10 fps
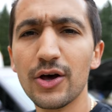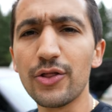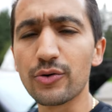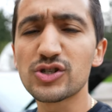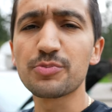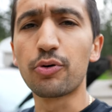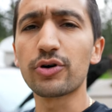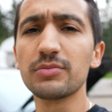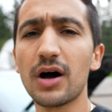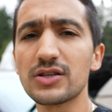Those
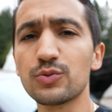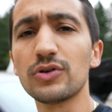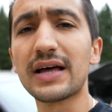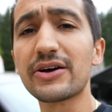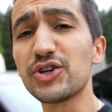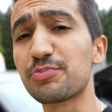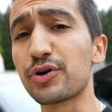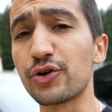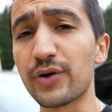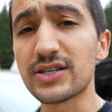supporting mods will allow you to
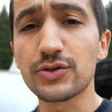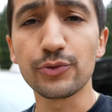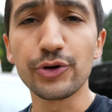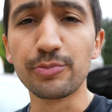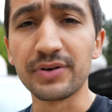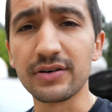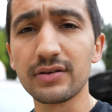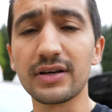progress through your build.